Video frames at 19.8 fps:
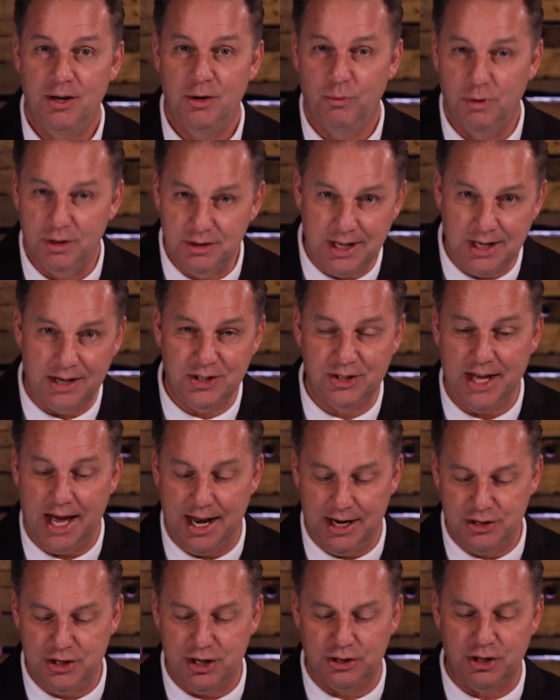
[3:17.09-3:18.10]
We'll touch
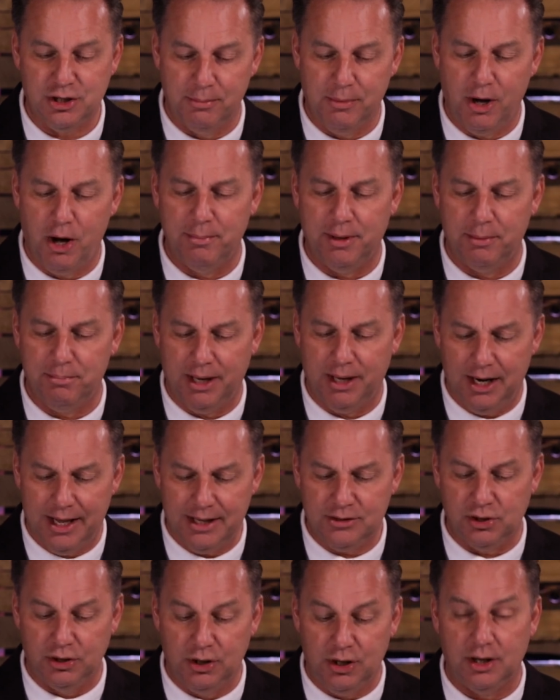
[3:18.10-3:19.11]
that in just a moment, but
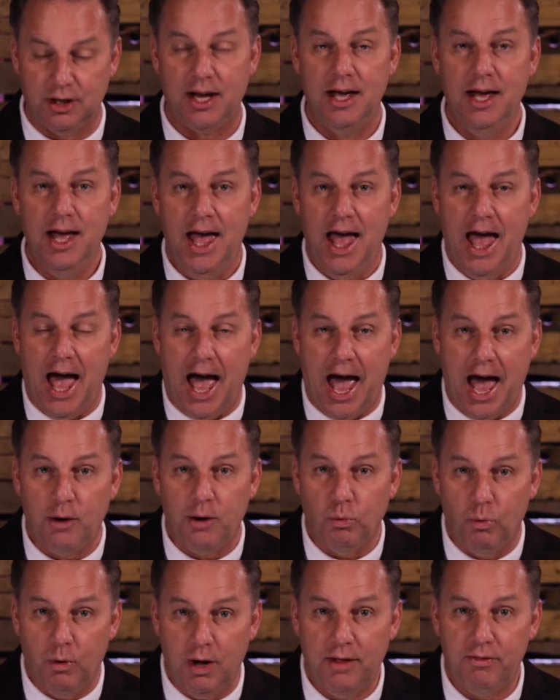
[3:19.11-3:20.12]
let's look
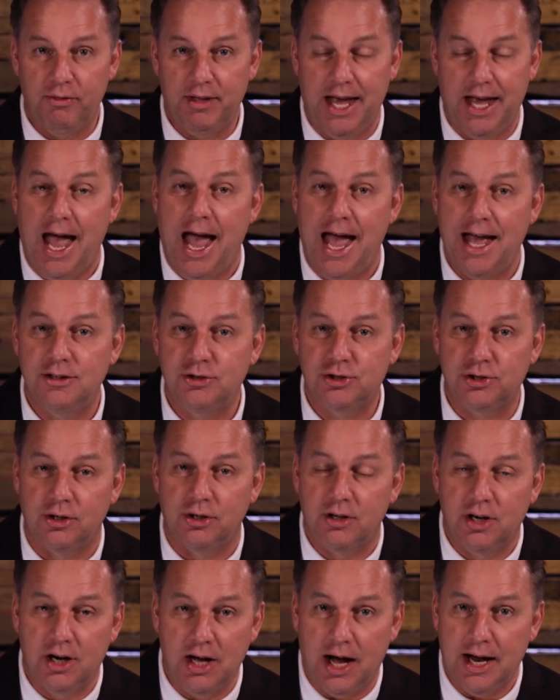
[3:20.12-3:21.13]
at what the
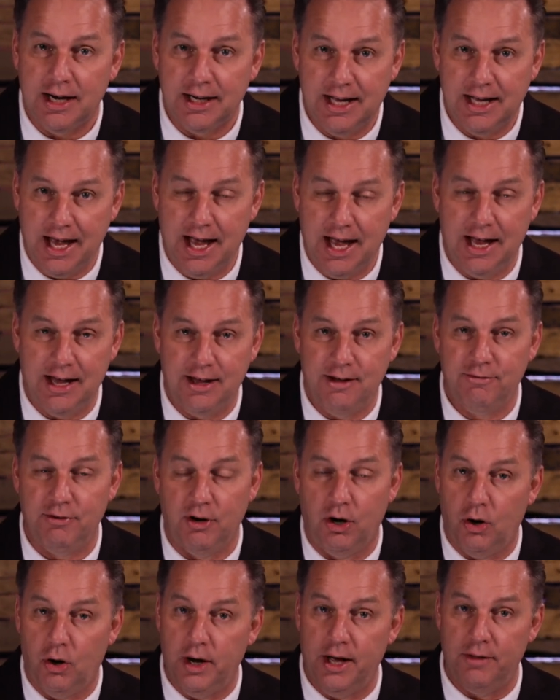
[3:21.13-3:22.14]
answer God gave
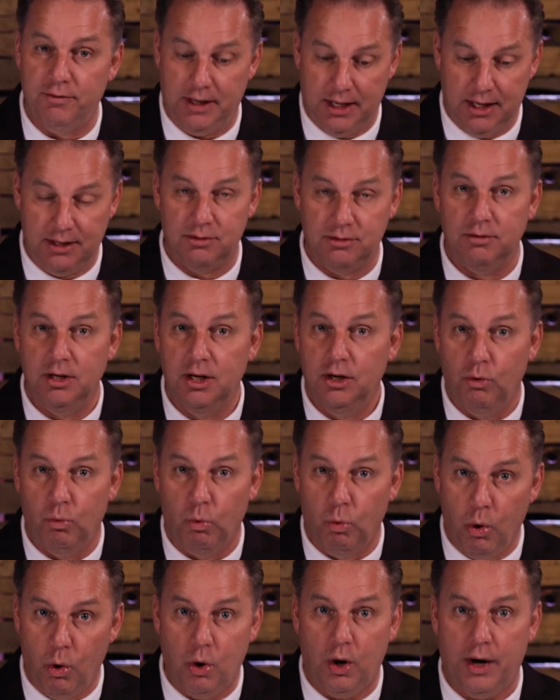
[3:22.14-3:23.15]
and the
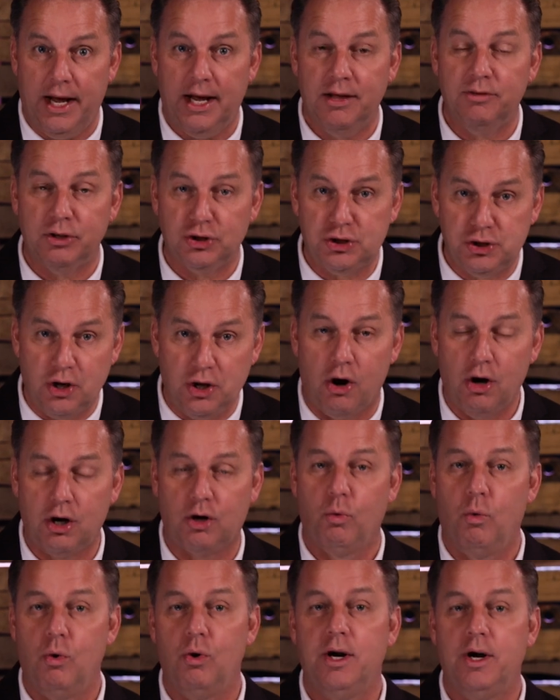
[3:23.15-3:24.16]
warning, the
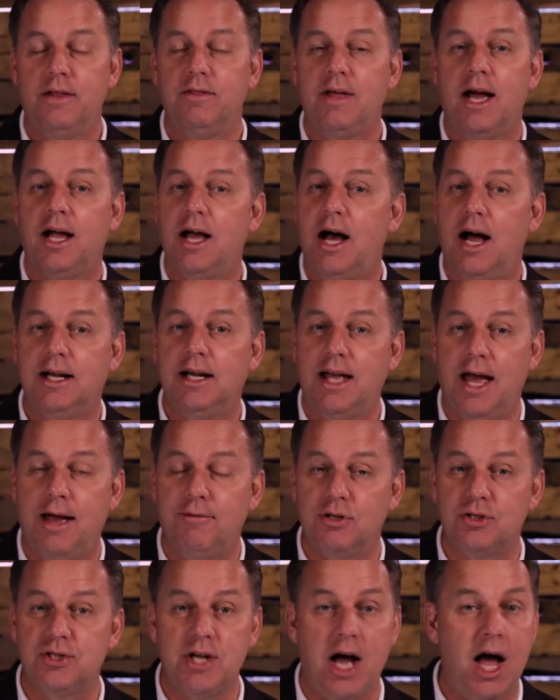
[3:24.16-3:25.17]
stark warning that God gave
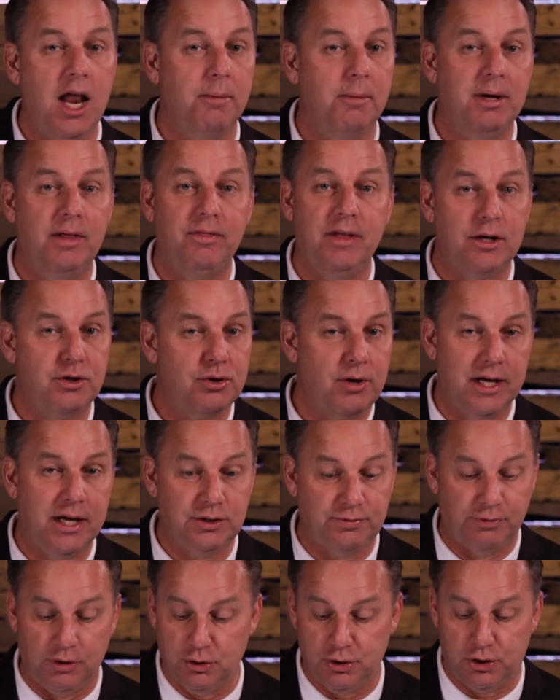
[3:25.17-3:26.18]
to Solomon that
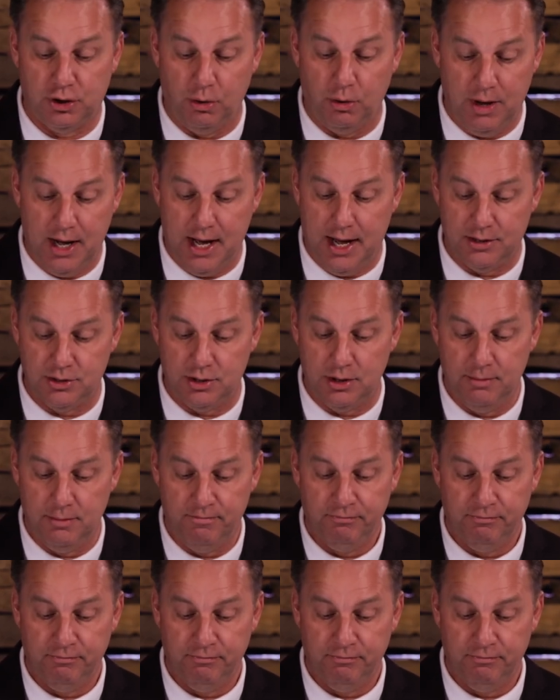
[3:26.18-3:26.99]
transfers to us.